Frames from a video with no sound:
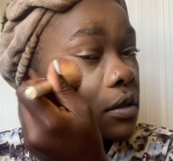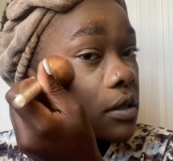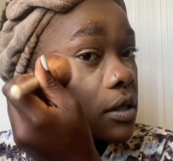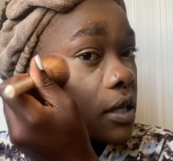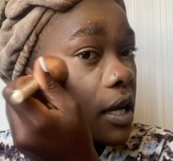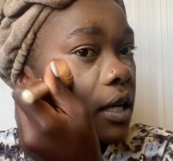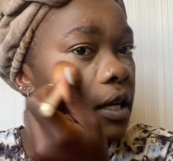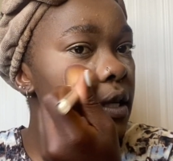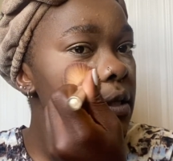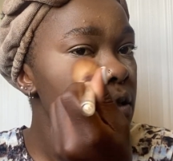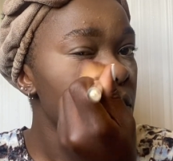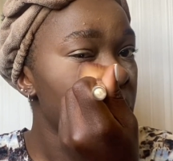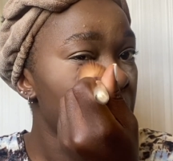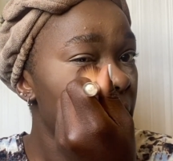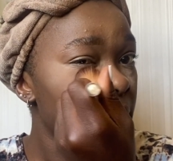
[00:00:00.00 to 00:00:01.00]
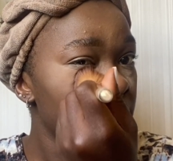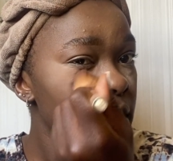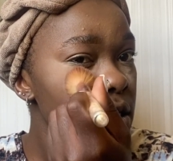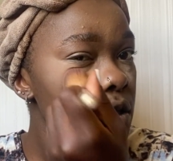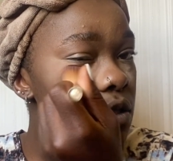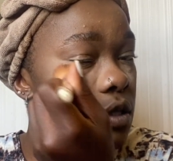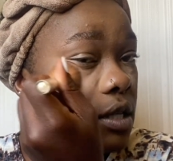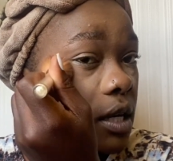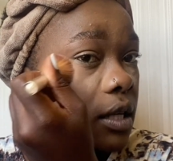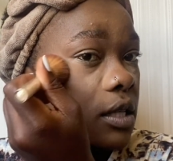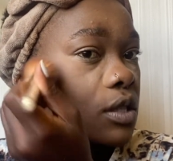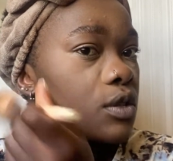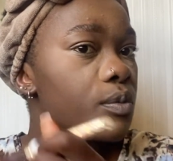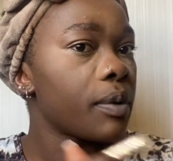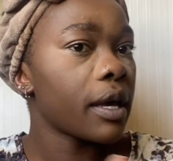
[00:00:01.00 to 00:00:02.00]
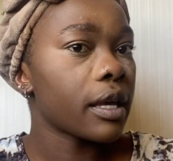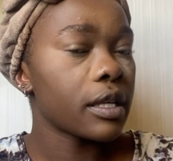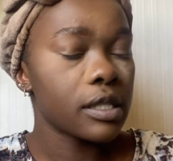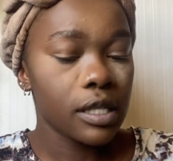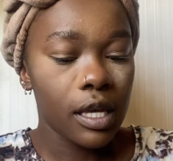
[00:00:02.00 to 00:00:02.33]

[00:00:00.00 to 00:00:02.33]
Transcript: Take it, you pack it, you take it, you pack it.